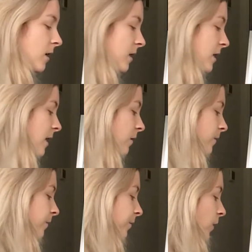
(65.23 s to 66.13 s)
now
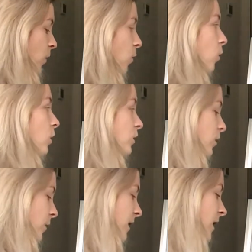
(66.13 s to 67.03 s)
what do
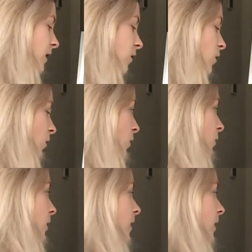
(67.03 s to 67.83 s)
we then call